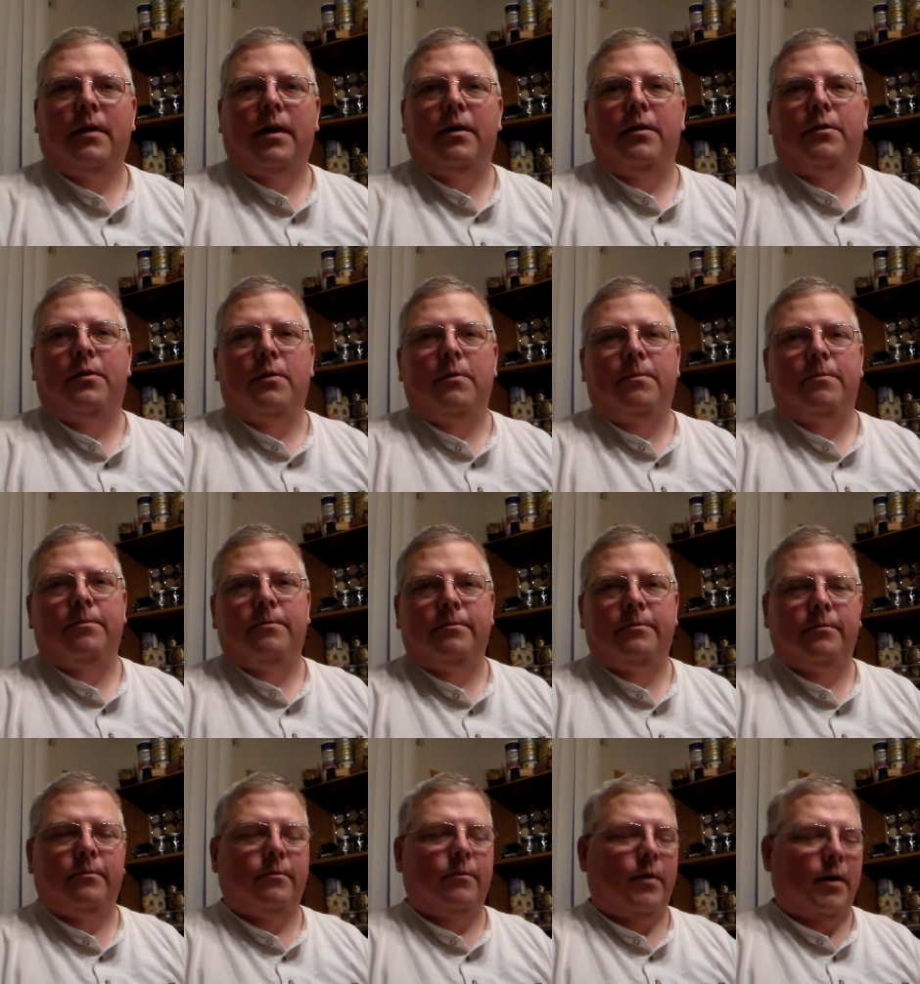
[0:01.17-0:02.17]
Hey YouTube,
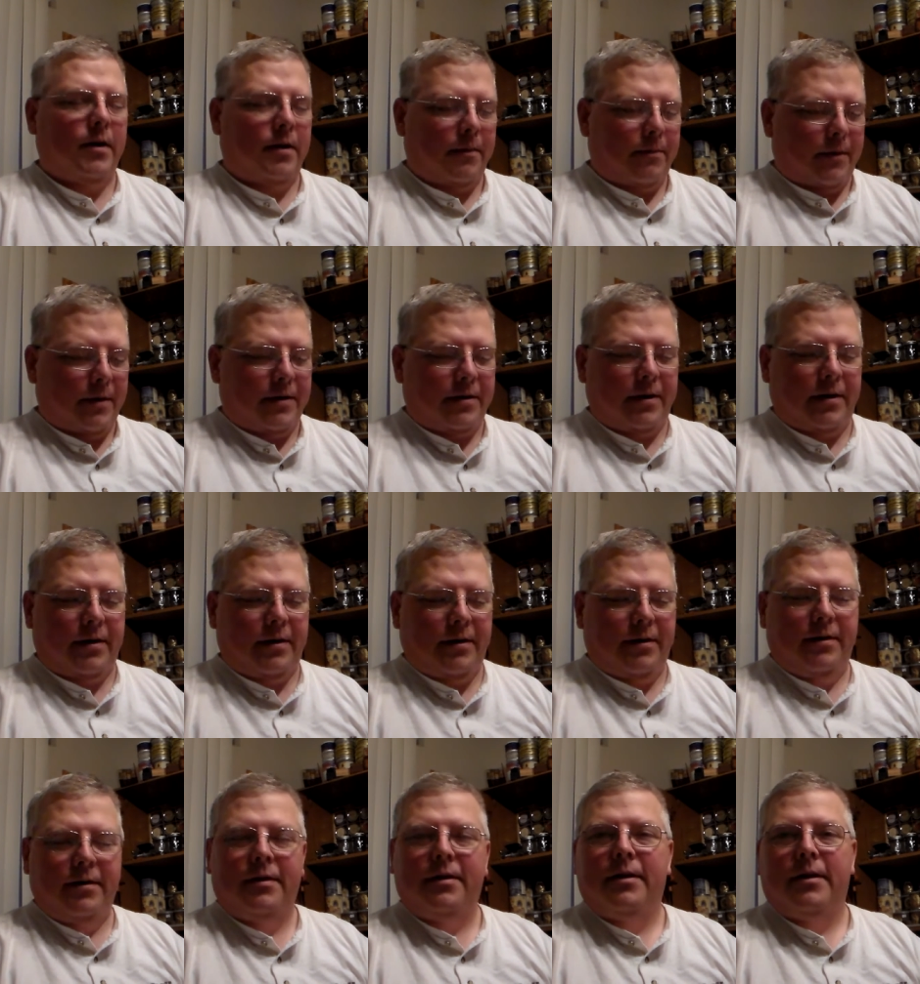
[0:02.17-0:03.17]
my TPC,
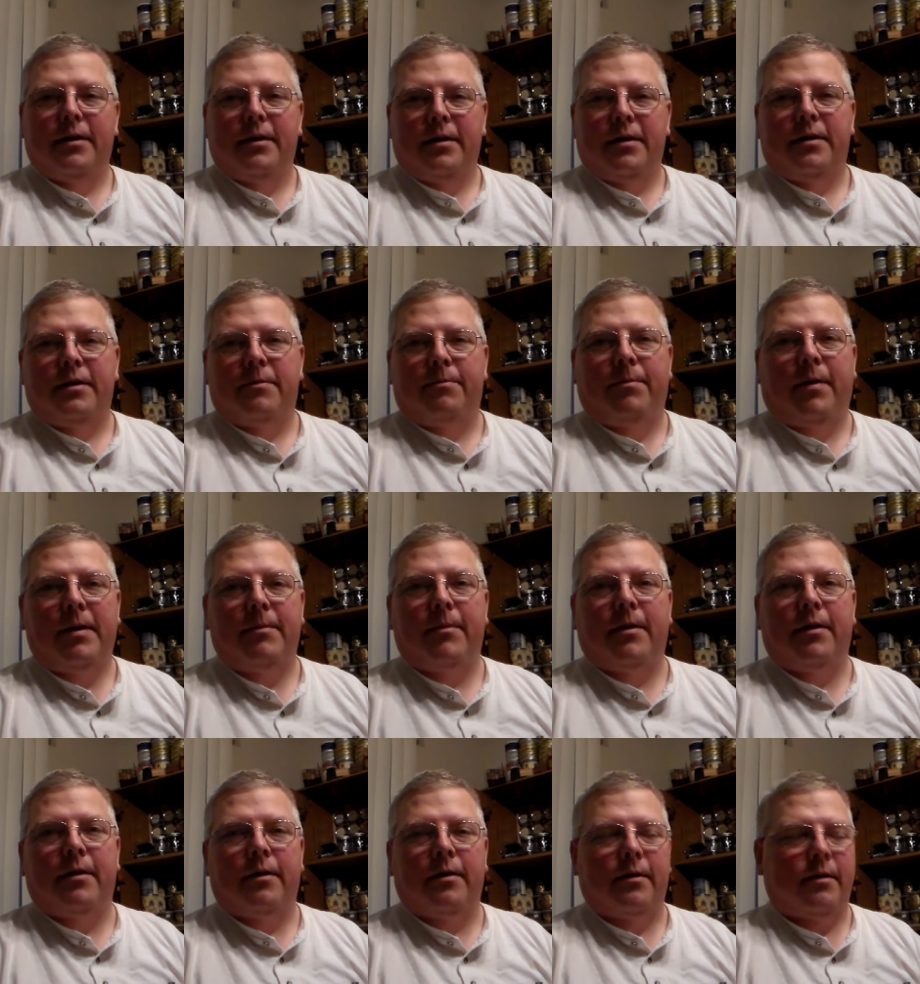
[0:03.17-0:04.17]
it's
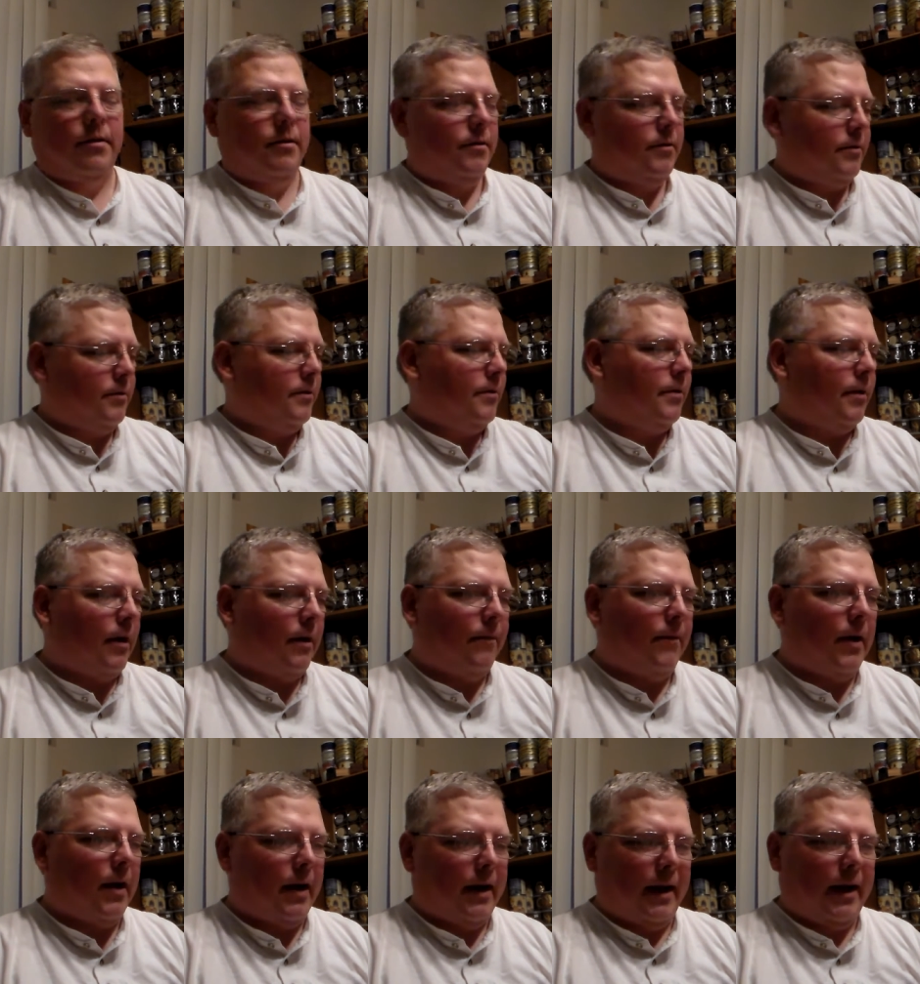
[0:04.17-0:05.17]
Pipe Miner.
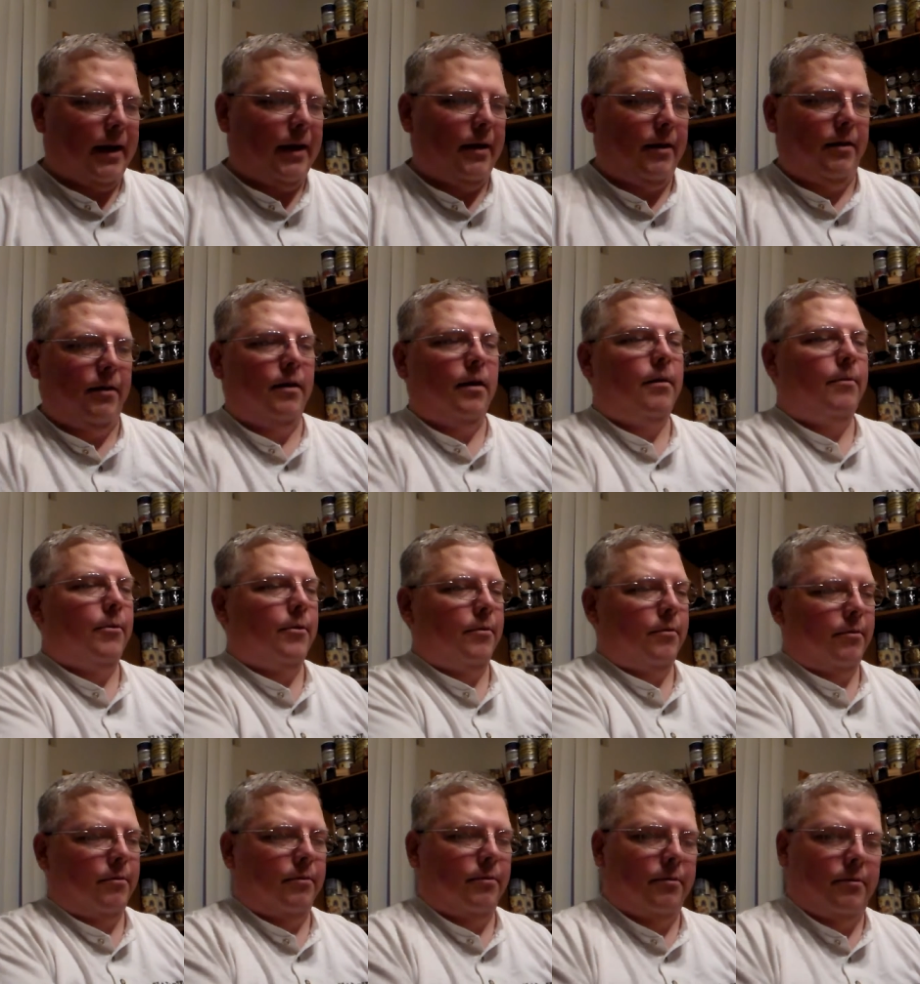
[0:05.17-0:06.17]
I've got a
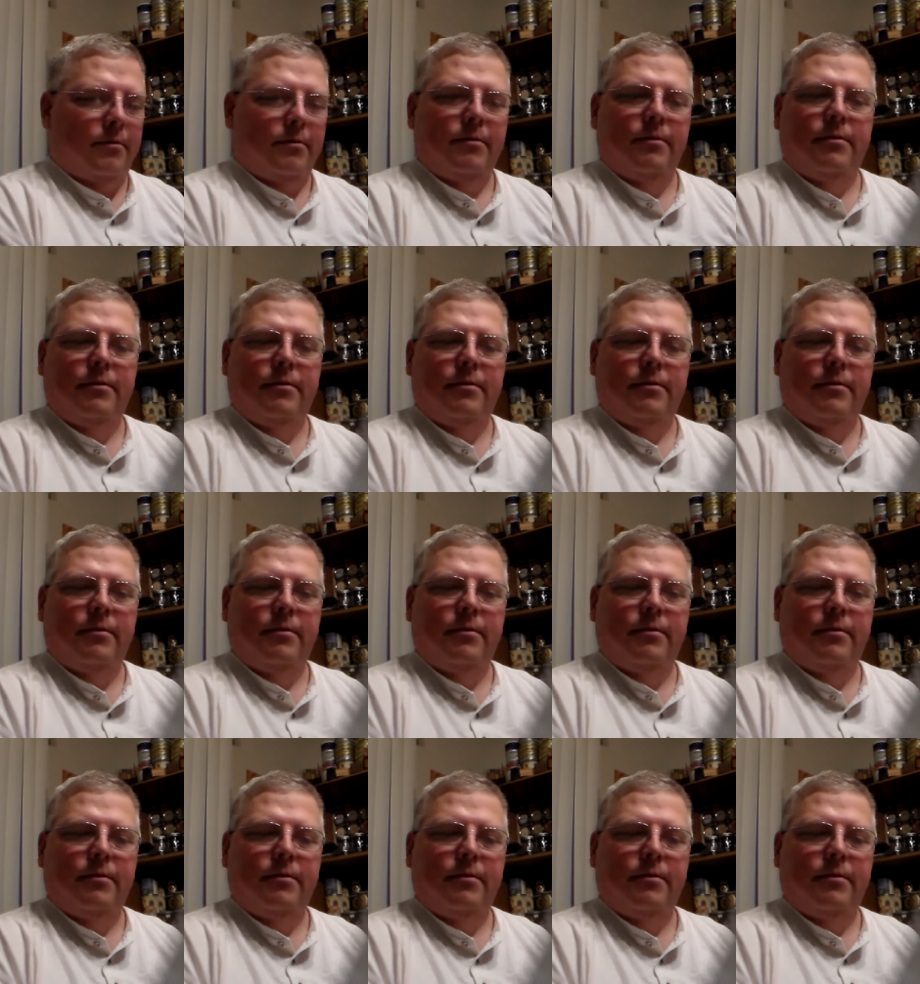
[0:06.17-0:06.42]
Yabo.